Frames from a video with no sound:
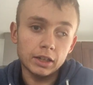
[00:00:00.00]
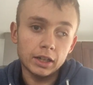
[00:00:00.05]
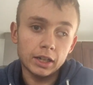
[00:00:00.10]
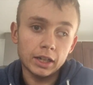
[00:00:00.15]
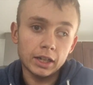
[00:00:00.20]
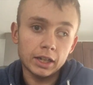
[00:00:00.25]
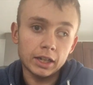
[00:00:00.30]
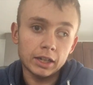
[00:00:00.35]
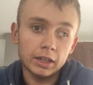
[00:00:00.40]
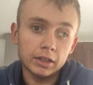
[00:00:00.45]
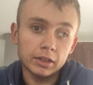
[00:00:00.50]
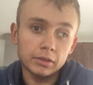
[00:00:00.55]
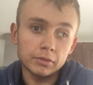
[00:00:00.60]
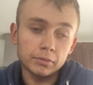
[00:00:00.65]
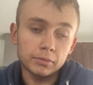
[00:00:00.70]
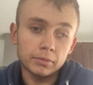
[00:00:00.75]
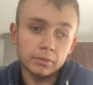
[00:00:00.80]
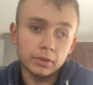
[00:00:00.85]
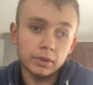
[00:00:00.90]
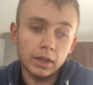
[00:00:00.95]

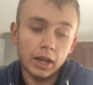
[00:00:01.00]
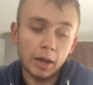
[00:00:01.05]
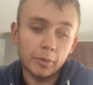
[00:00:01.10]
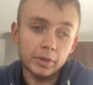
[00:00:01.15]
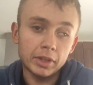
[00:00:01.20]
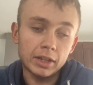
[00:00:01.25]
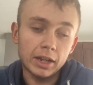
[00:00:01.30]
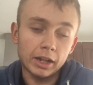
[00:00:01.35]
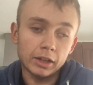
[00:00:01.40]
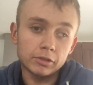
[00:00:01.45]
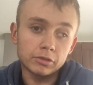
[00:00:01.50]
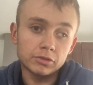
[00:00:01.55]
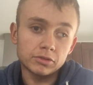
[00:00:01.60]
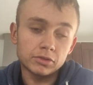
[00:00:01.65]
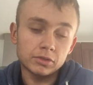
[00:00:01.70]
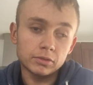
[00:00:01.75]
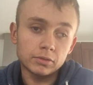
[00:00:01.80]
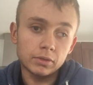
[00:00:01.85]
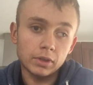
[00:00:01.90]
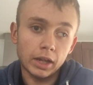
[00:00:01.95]
I mean, I
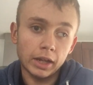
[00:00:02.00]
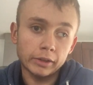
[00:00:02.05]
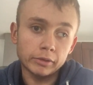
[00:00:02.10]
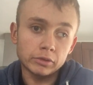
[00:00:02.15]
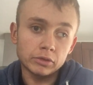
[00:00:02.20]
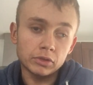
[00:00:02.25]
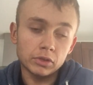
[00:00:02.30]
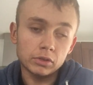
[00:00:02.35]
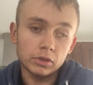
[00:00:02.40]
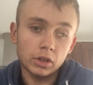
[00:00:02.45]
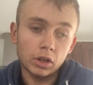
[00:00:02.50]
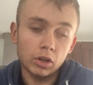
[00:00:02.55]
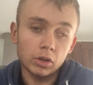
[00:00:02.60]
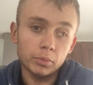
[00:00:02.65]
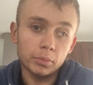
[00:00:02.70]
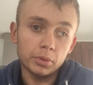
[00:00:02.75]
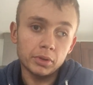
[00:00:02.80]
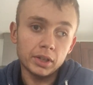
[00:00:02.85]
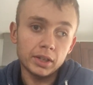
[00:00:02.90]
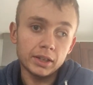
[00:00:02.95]
was
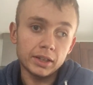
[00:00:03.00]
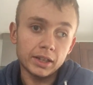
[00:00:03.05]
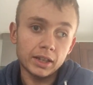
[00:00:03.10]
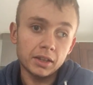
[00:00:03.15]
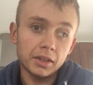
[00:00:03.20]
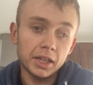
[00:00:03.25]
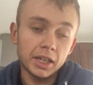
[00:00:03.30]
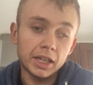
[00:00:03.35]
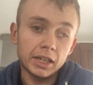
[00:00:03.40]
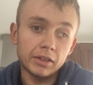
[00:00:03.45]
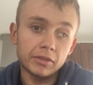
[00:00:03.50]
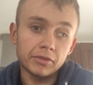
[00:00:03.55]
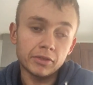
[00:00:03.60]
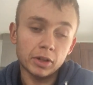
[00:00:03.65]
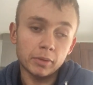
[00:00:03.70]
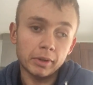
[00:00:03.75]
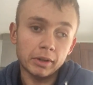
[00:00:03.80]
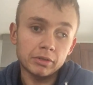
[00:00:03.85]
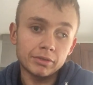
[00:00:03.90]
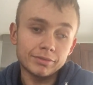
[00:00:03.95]
completely clean
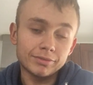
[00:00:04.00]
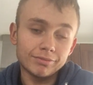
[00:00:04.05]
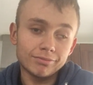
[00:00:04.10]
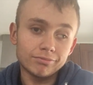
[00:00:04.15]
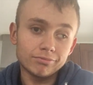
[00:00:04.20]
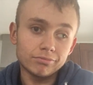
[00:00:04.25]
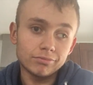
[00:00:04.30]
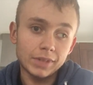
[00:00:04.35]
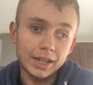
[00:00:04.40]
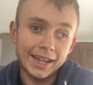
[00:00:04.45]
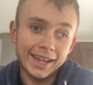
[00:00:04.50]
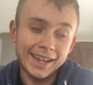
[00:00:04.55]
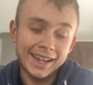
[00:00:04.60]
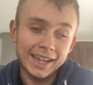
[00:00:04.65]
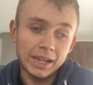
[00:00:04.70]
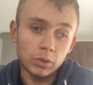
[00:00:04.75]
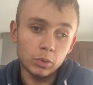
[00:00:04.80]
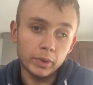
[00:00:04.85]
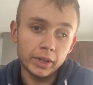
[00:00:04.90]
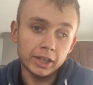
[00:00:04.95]
for about
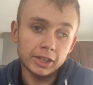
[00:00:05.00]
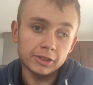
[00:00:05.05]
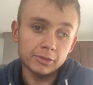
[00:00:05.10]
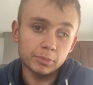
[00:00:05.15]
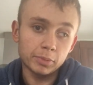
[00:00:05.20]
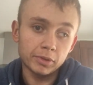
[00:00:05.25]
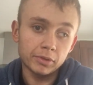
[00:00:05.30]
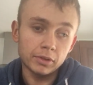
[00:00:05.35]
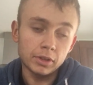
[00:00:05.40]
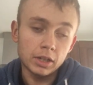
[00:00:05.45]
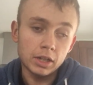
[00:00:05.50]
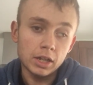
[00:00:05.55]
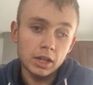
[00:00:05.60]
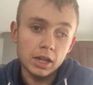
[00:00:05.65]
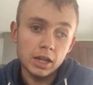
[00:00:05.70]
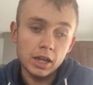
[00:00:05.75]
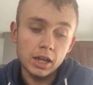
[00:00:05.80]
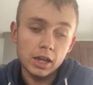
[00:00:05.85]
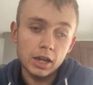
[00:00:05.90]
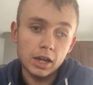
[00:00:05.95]
8 weeks, but
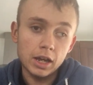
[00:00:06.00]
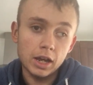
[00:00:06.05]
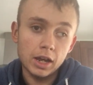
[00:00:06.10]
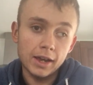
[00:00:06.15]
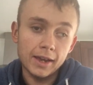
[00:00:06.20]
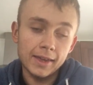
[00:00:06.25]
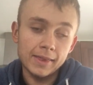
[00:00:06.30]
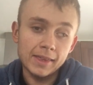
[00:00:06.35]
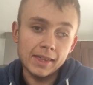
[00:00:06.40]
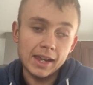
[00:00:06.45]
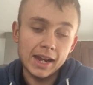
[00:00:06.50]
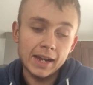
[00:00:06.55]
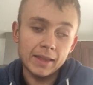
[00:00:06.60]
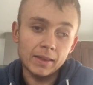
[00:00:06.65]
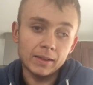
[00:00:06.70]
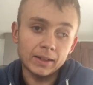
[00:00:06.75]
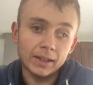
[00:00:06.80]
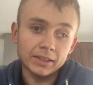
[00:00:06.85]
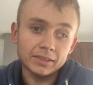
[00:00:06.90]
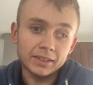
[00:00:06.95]
in
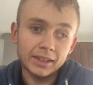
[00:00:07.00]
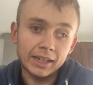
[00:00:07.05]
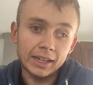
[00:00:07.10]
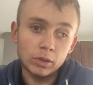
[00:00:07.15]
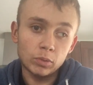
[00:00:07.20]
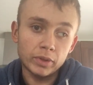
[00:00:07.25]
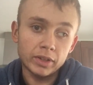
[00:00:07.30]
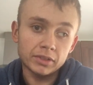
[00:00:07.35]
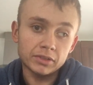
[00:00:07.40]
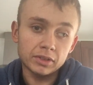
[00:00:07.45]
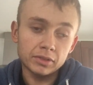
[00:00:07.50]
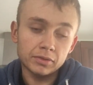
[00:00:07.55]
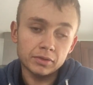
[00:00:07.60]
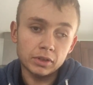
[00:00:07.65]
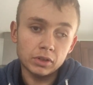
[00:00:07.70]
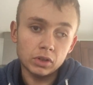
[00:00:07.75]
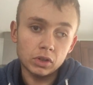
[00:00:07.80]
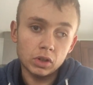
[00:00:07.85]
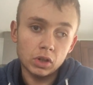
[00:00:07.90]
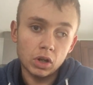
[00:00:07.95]
the last 8 weeks of
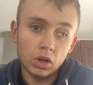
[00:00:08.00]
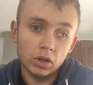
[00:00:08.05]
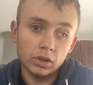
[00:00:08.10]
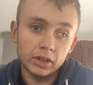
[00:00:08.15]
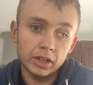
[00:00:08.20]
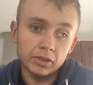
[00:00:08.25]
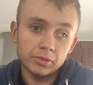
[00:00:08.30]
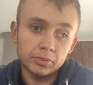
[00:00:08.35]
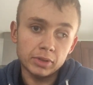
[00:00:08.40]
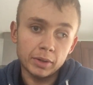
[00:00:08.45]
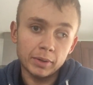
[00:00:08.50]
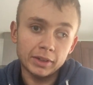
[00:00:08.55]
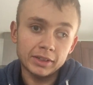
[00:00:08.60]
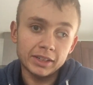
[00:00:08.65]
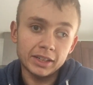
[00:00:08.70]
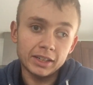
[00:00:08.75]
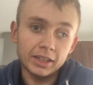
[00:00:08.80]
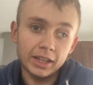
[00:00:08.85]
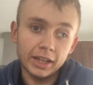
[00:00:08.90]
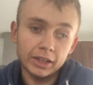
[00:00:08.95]
contest prep, I
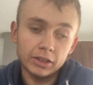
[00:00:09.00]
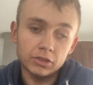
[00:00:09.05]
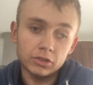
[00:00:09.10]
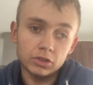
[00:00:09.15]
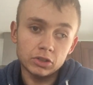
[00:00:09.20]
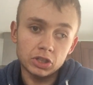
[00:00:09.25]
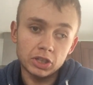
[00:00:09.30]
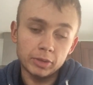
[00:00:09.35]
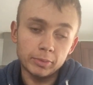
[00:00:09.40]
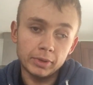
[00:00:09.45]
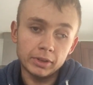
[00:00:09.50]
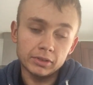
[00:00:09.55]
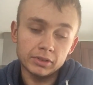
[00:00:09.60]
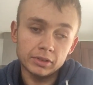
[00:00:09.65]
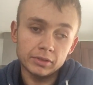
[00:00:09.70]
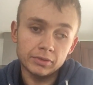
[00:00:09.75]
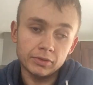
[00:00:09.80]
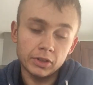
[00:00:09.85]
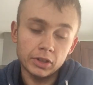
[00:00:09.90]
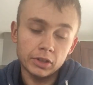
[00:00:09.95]
did get cheat
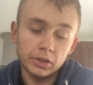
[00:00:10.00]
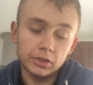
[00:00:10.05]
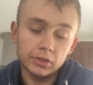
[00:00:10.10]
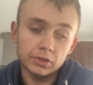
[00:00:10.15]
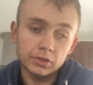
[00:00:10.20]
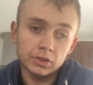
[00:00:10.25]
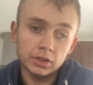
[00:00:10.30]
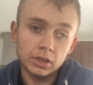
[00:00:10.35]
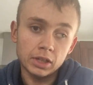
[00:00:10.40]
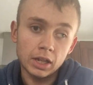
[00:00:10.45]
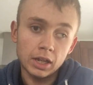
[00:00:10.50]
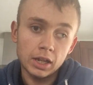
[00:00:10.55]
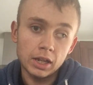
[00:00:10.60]
meals at first.